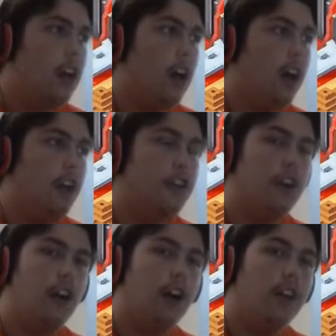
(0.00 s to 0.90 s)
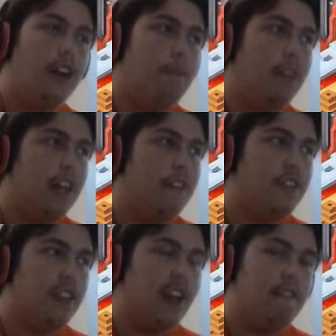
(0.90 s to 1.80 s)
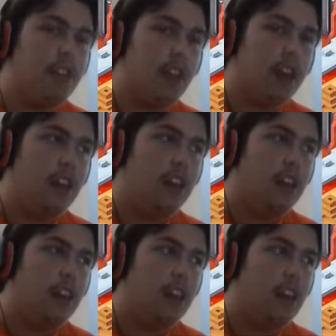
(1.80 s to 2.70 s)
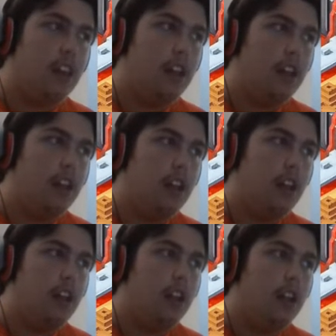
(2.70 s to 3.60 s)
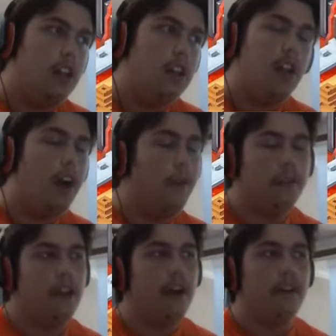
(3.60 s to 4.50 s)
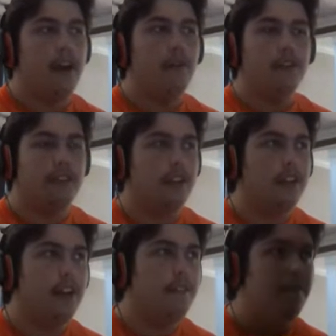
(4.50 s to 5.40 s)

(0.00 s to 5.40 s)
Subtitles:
Underhalls, I believe, same thing. No, that was still in.